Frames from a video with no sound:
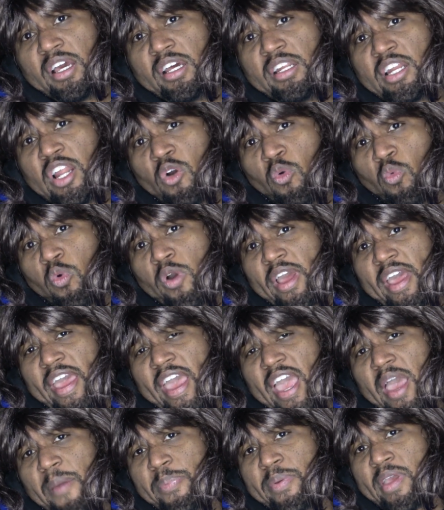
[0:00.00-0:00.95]
Now, what
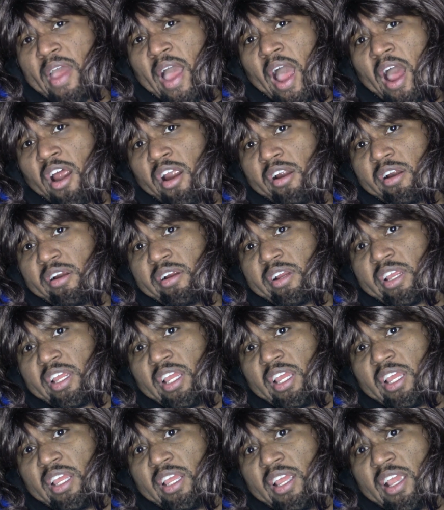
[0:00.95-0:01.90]
happened? I heard
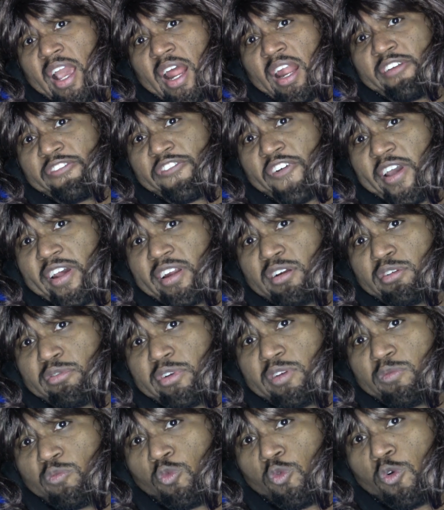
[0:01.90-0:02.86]
Kiki got a final
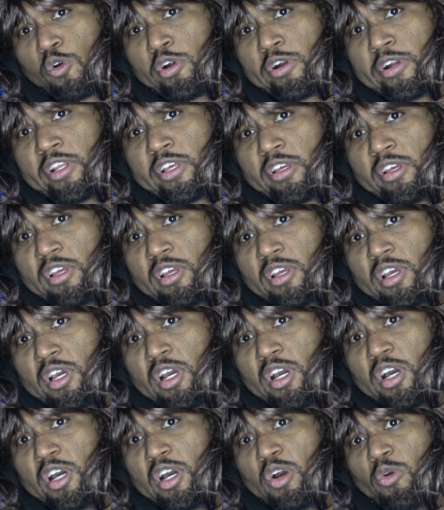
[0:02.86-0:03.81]
written warning.
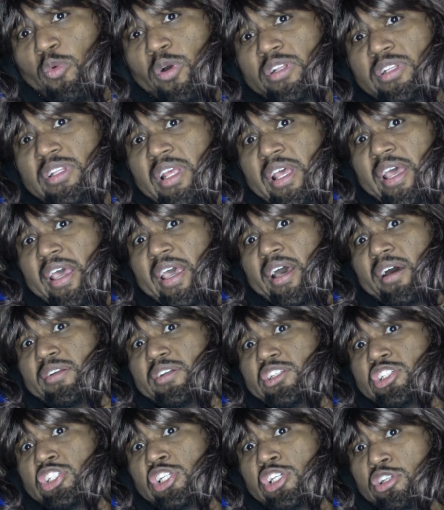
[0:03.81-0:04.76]
What the hell
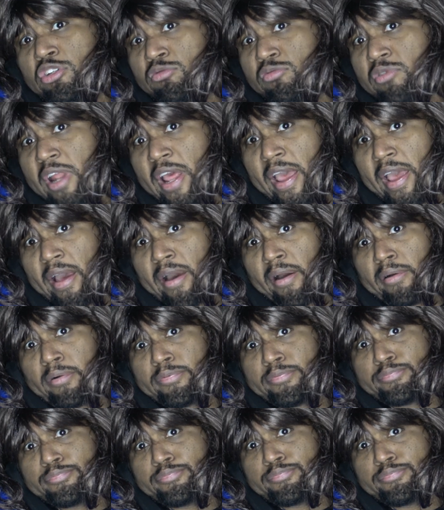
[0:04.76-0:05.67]
does she do now?